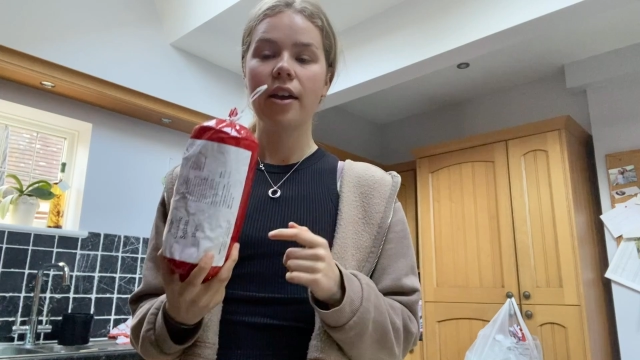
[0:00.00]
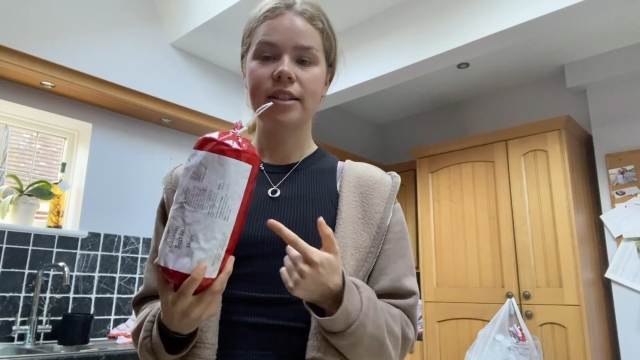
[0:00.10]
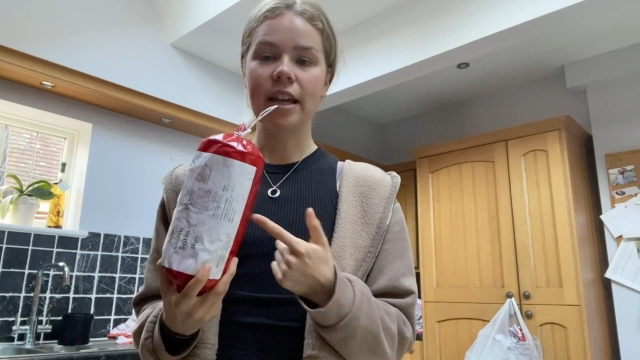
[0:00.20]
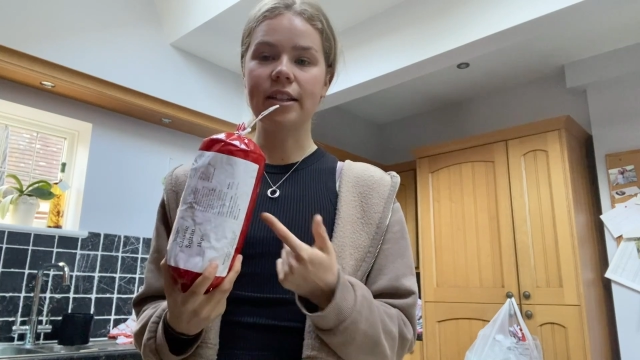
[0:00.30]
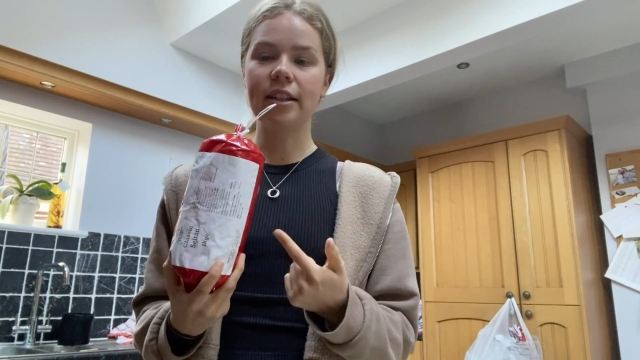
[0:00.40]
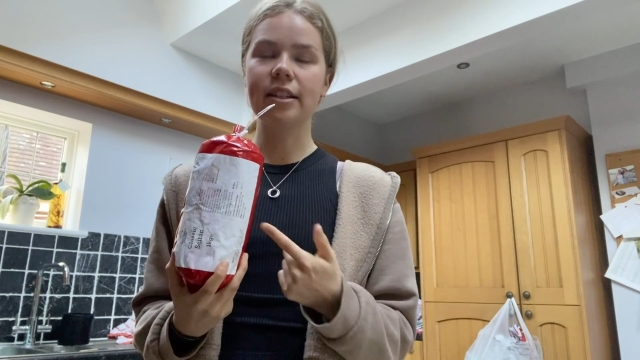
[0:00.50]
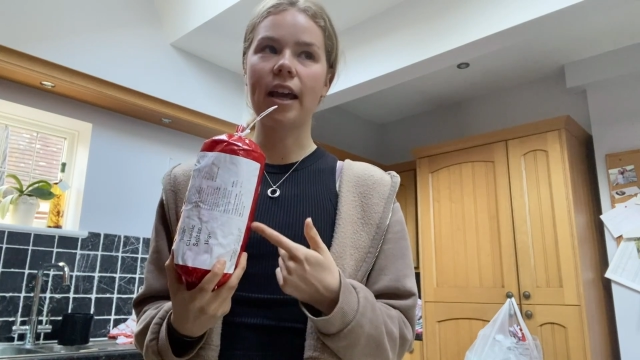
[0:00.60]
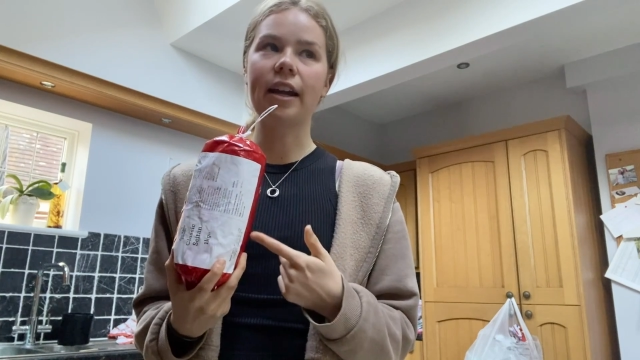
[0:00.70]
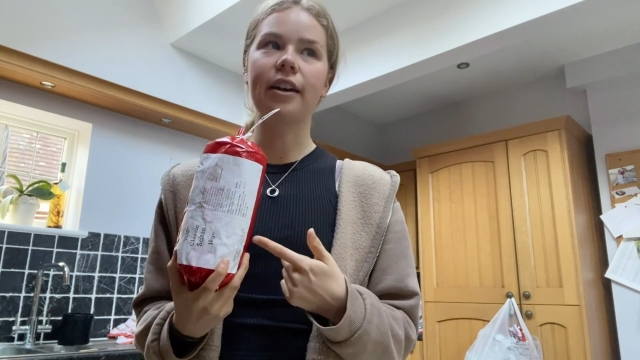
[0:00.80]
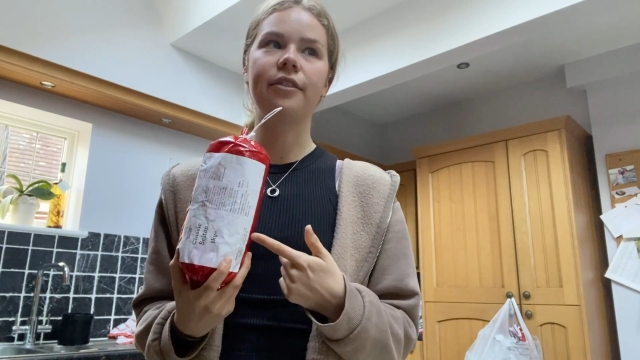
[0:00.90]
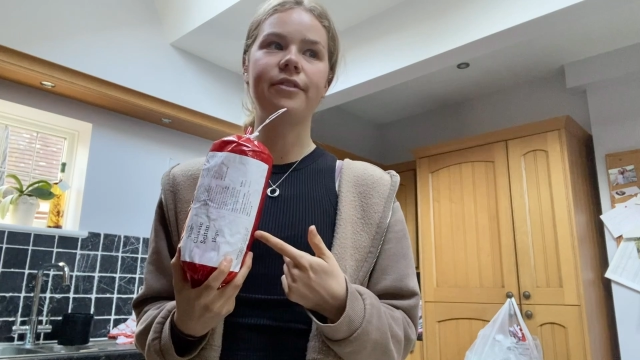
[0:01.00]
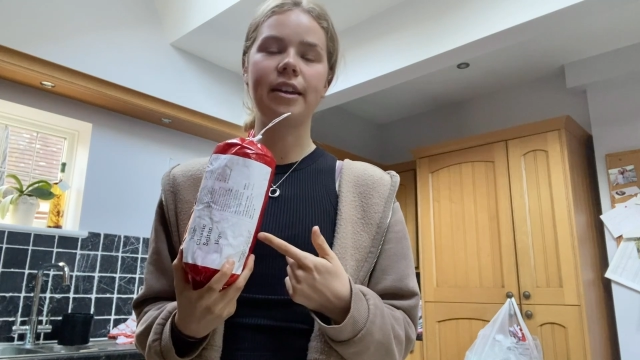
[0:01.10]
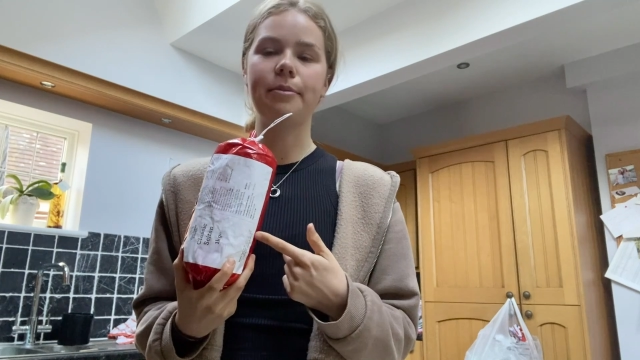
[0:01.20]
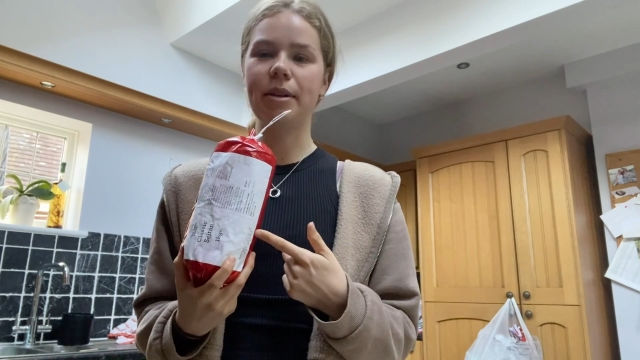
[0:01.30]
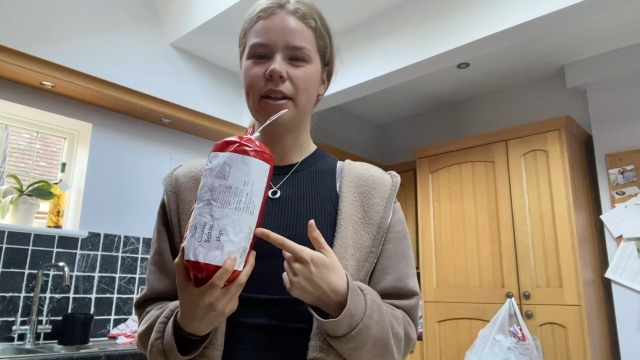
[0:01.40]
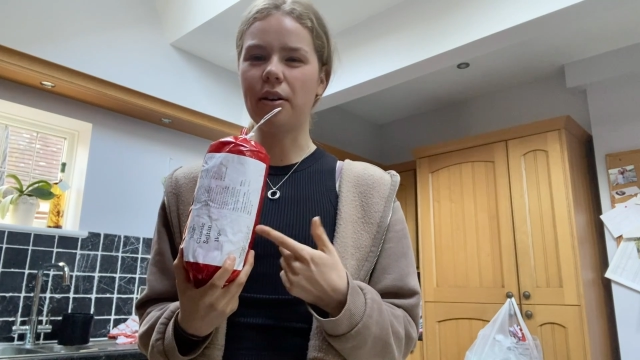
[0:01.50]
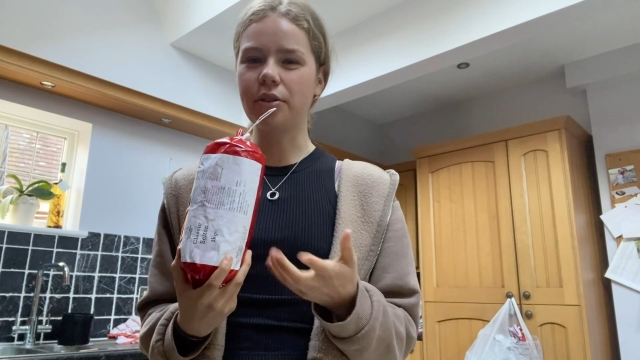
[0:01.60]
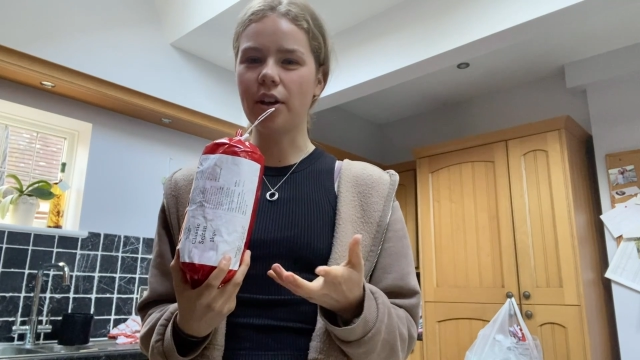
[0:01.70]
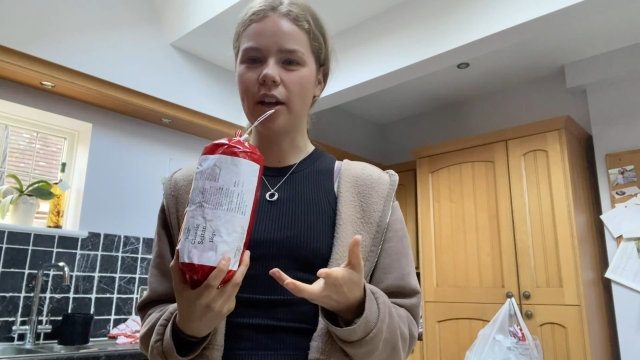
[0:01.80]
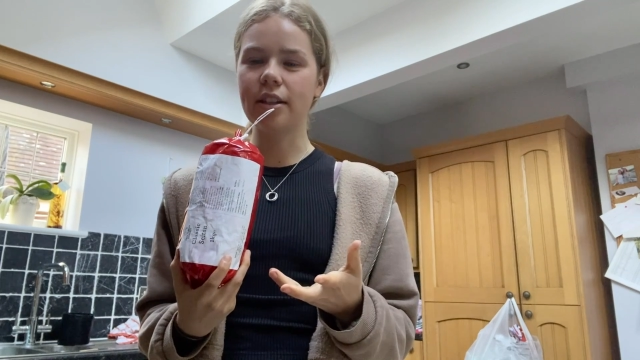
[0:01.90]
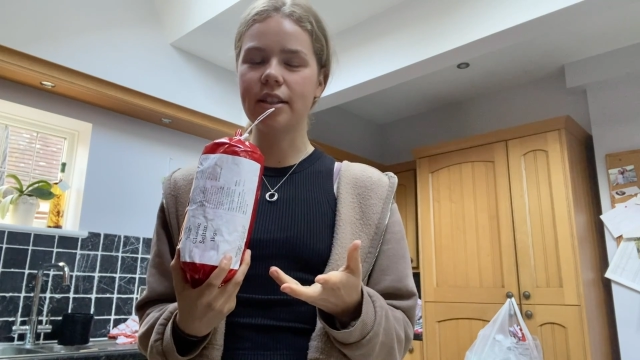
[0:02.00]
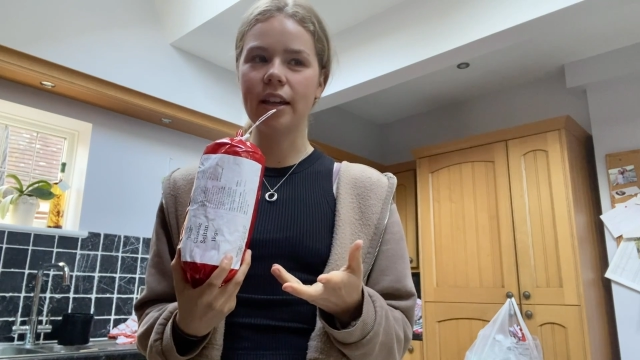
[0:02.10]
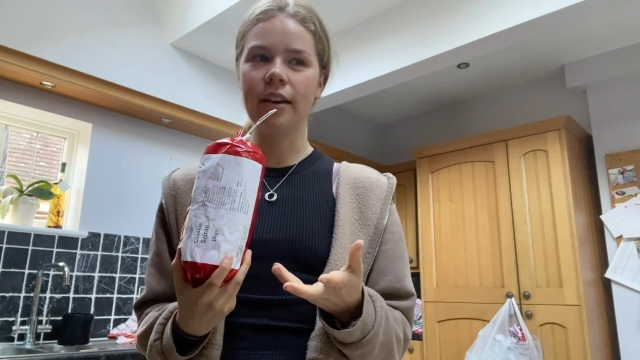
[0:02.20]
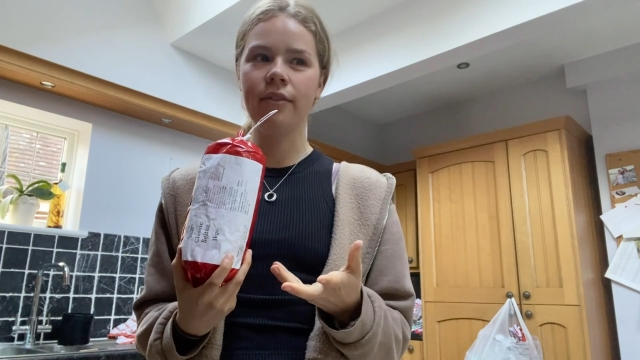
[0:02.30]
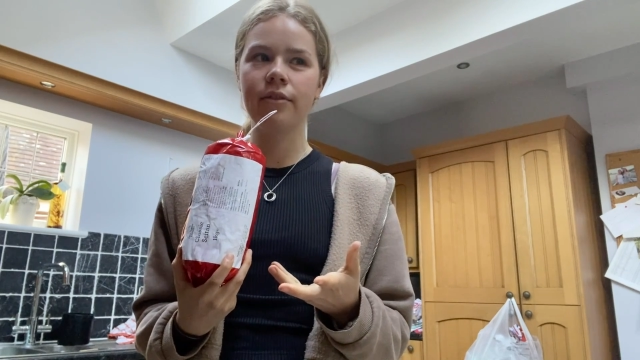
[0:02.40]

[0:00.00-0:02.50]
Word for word: seitan is like a fake meat alternative.